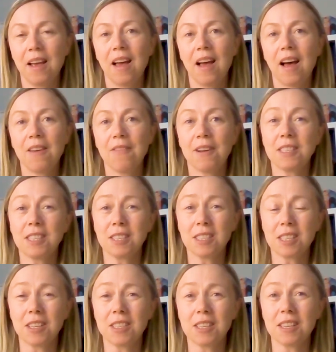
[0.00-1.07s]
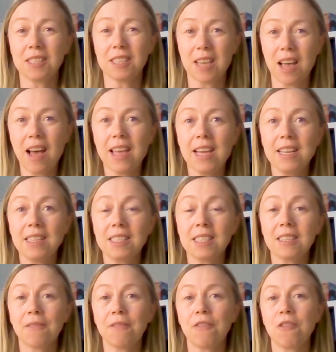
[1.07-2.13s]
I've had to study the
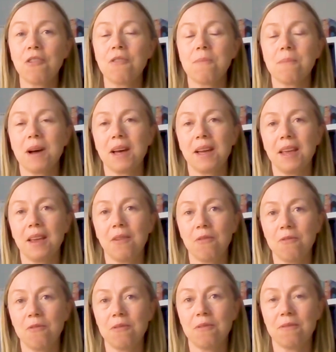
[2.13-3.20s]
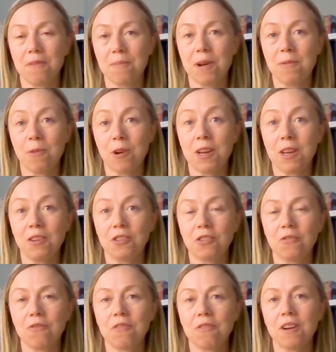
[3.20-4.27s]
science for my work in
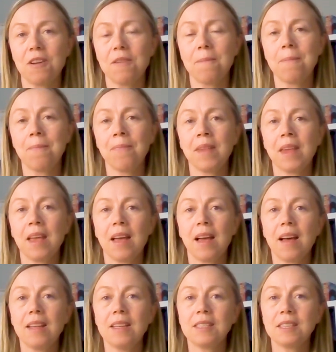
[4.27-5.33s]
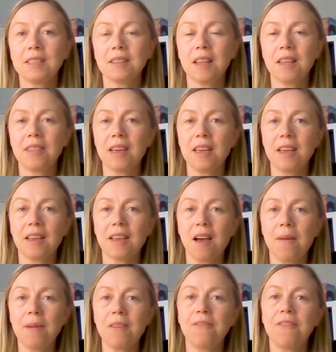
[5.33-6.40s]
Trocare, and
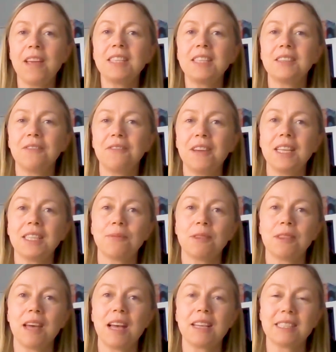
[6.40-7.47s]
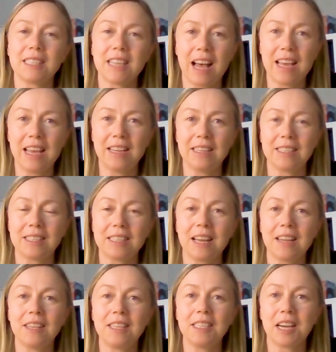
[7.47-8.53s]
coming face to face with that science
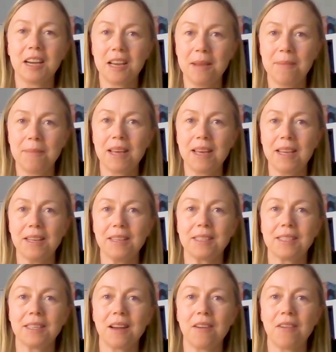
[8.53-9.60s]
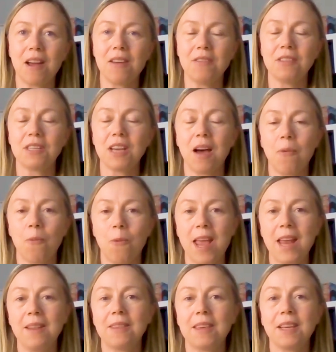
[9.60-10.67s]
and the timelines around
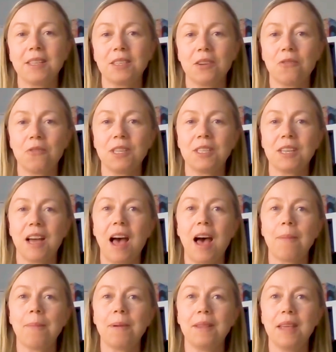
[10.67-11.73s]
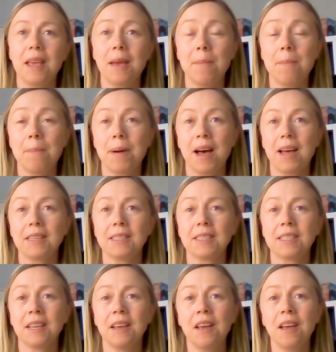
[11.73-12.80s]
when things are going to happen, the
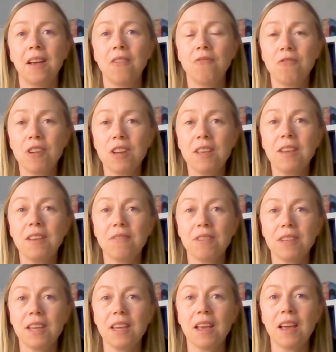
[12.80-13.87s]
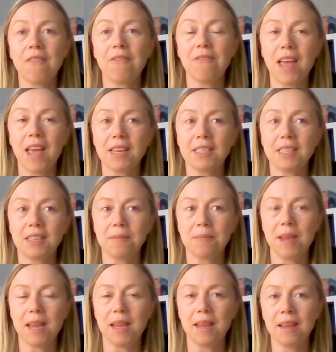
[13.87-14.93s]
impacts, really, really affected
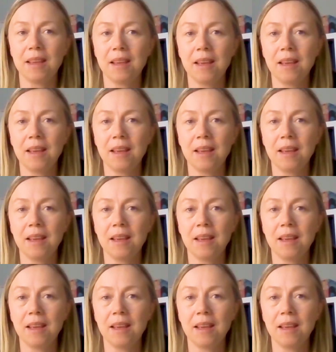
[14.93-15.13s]
me.